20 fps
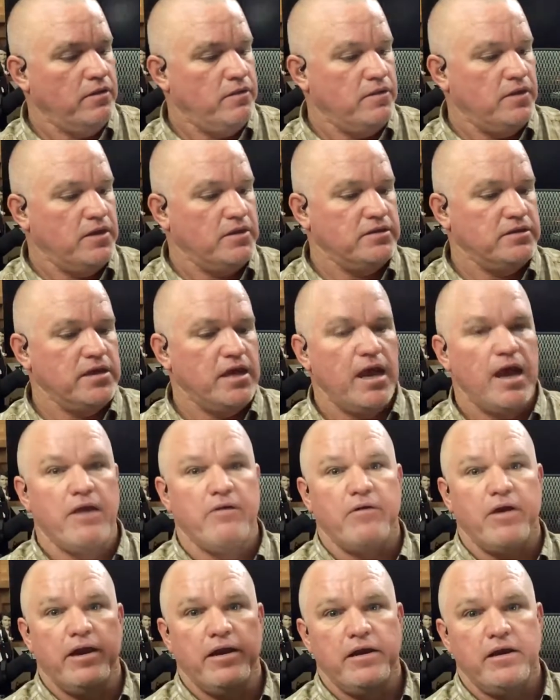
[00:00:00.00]
this guy
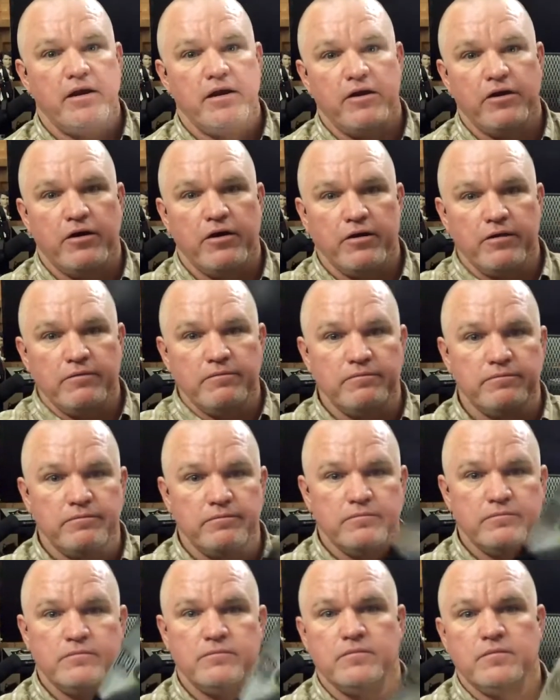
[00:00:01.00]
right here,
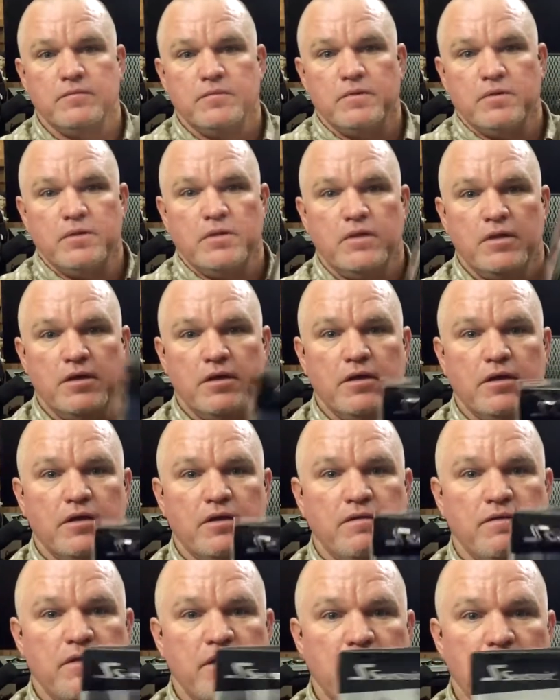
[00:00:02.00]

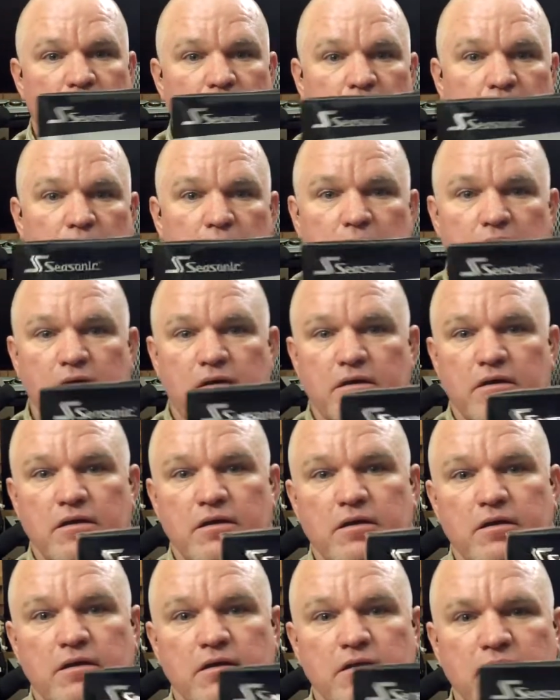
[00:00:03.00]
the
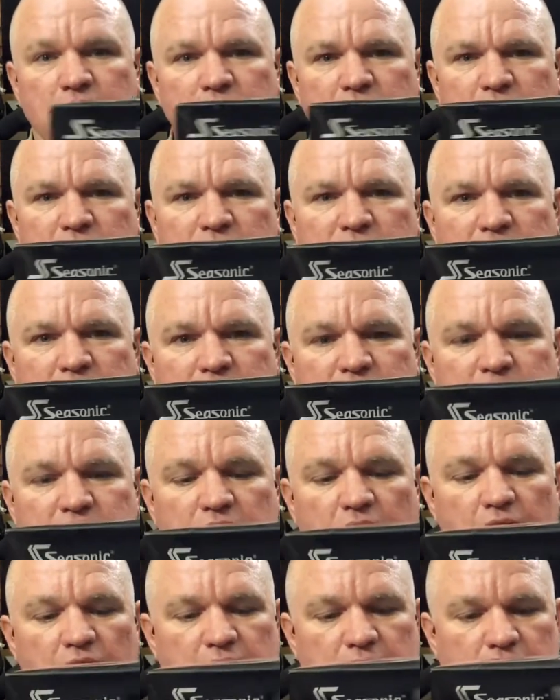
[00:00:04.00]

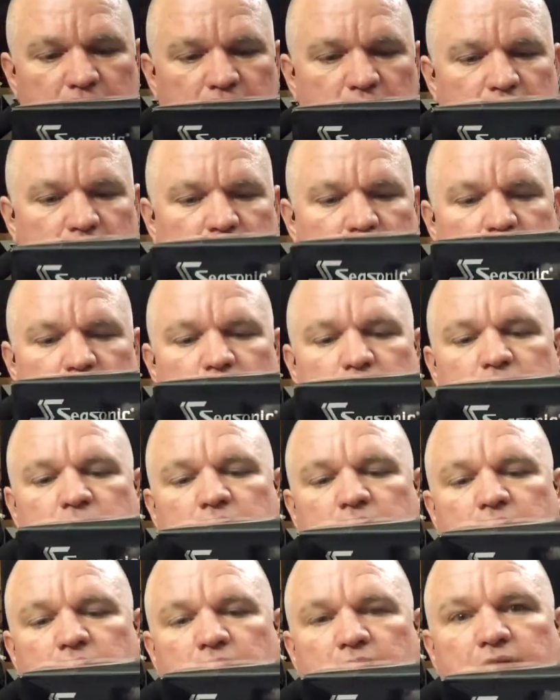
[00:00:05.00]
Seasonic
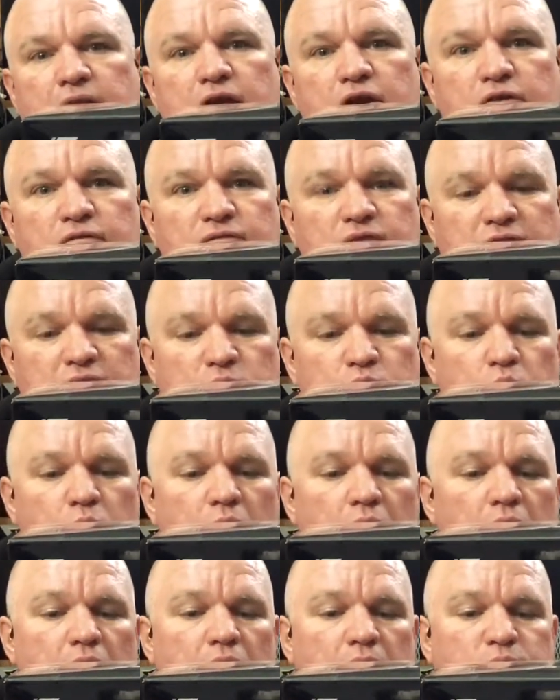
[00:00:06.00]
850
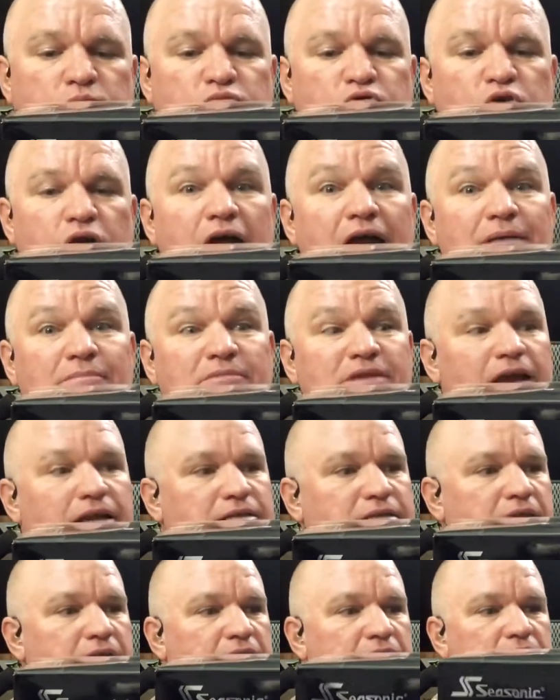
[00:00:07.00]
watt prime
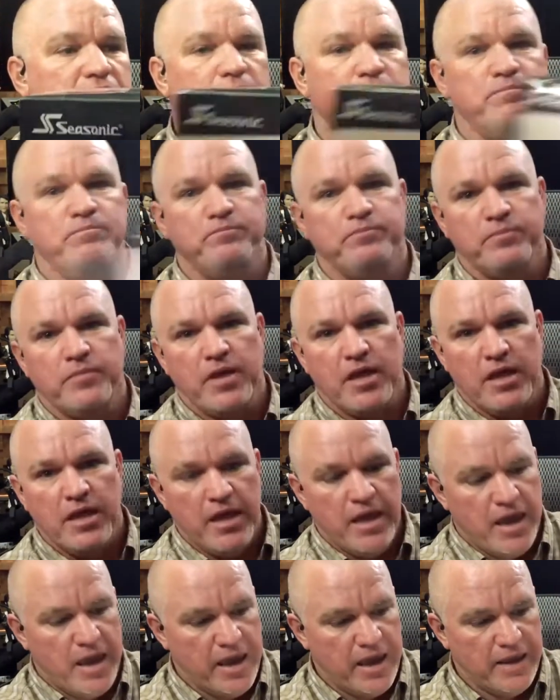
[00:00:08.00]
titanium,
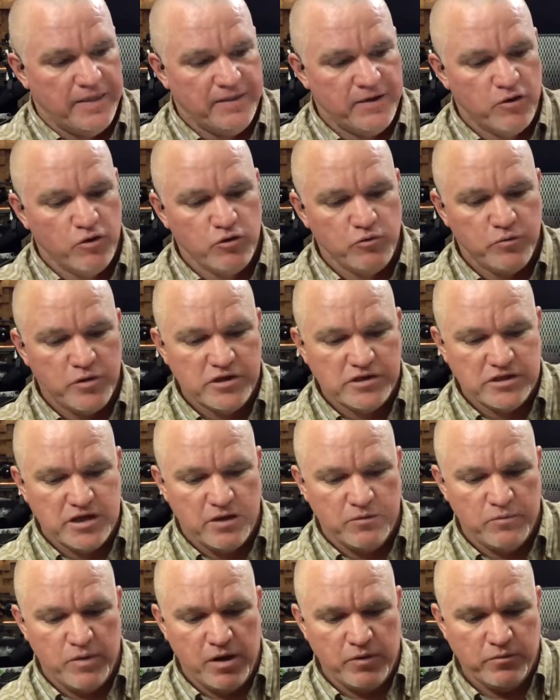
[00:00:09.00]
and the only reason
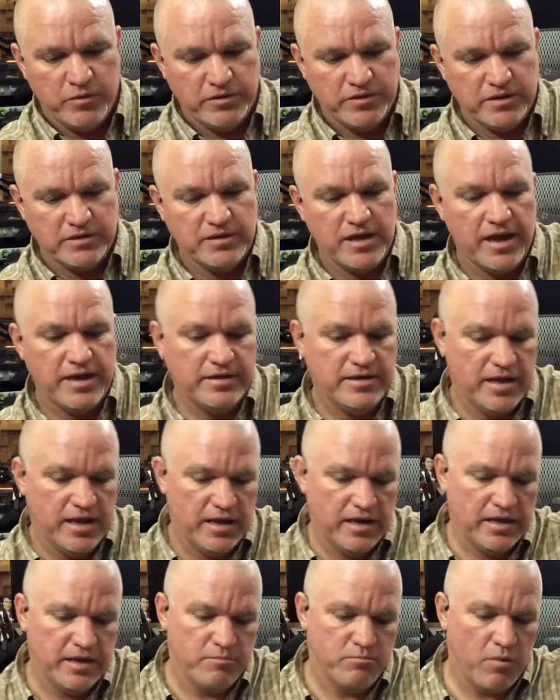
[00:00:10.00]
I went with the
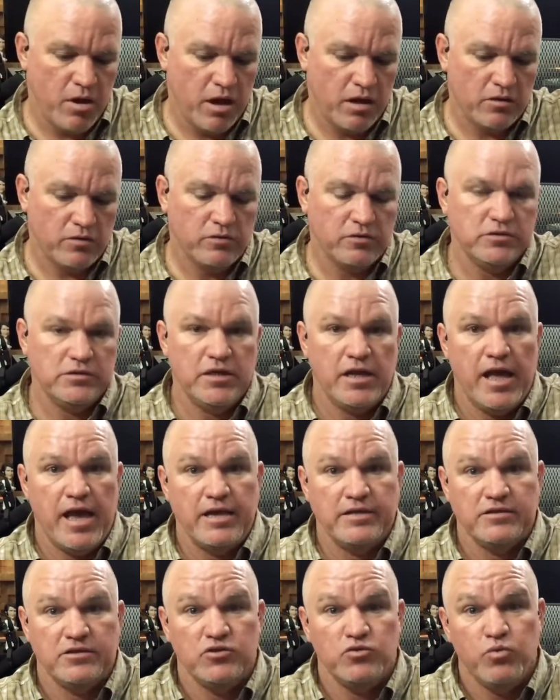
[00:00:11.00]
titanium model is it
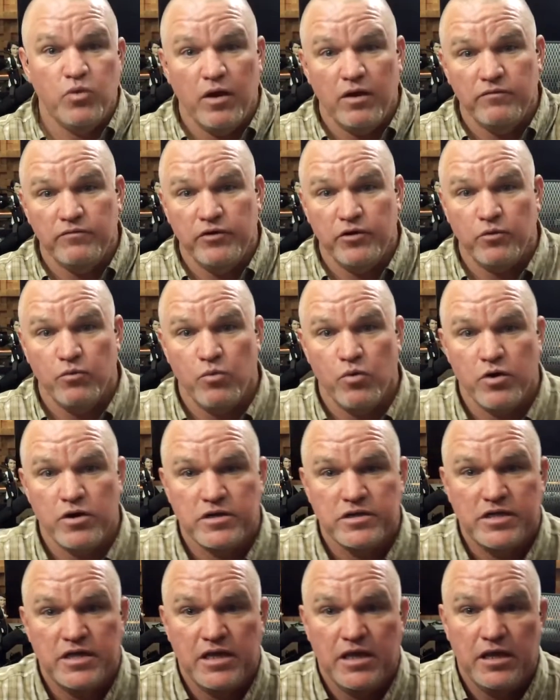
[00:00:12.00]
has a 12-year
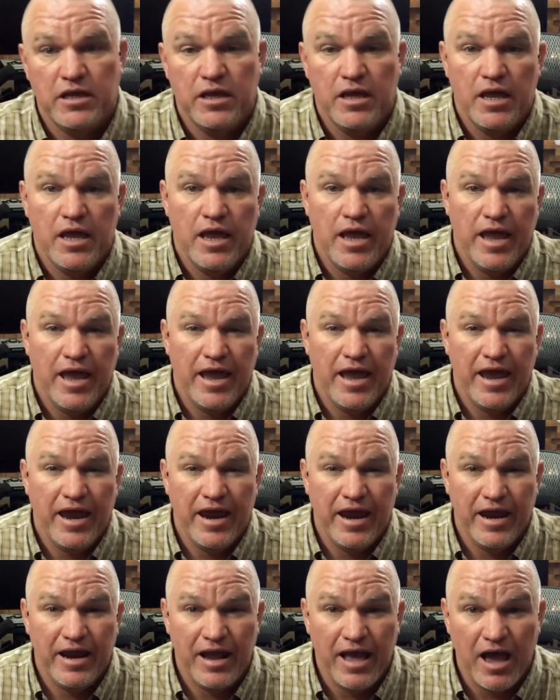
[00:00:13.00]
warranty,
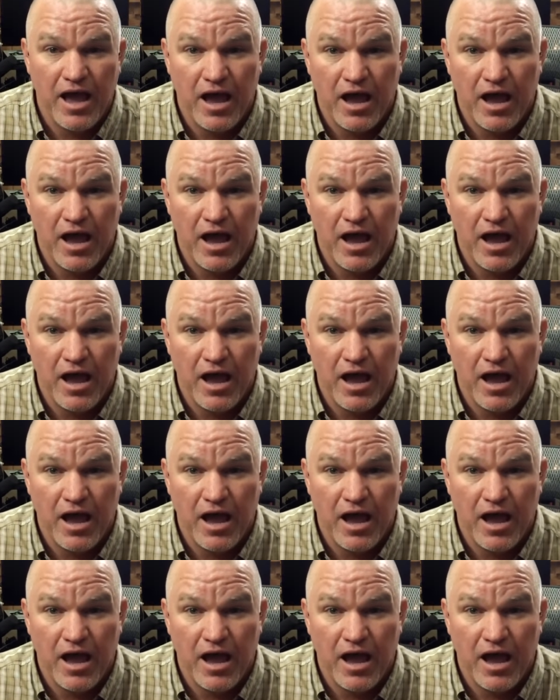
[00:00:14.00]
and